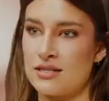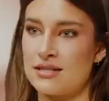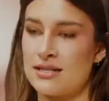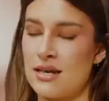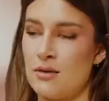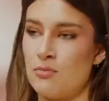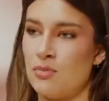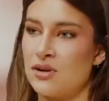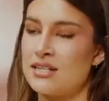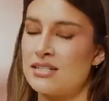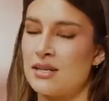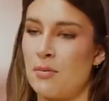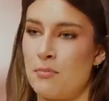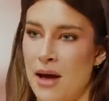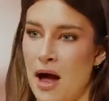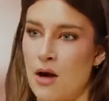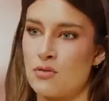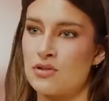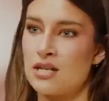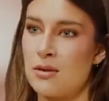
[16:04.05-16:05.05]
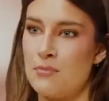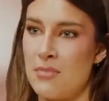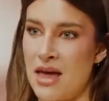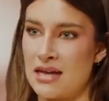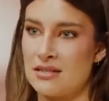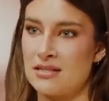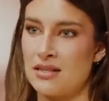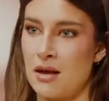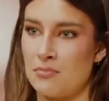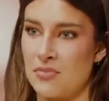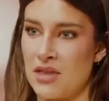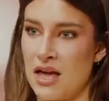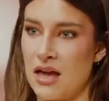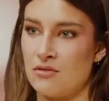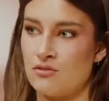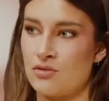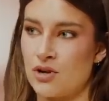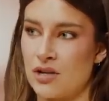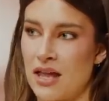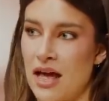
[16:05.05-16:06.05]
asleep when he's about to make
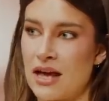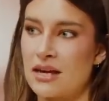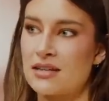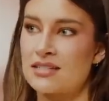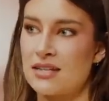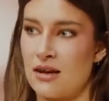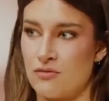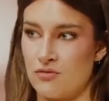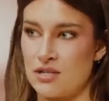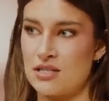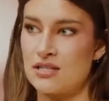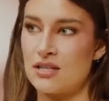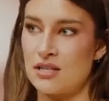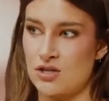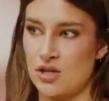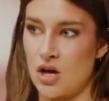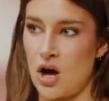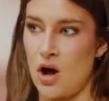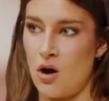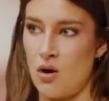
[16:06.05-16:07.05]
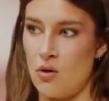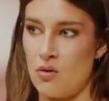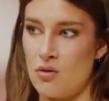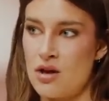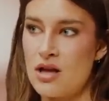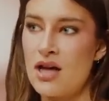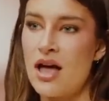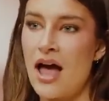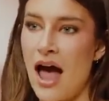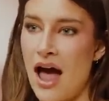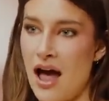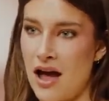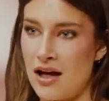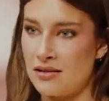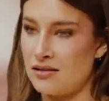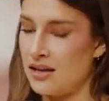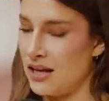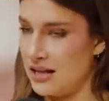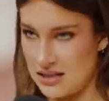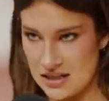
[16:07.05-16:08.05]
something for like San Francisco
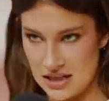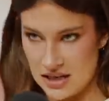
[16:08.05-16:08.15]
like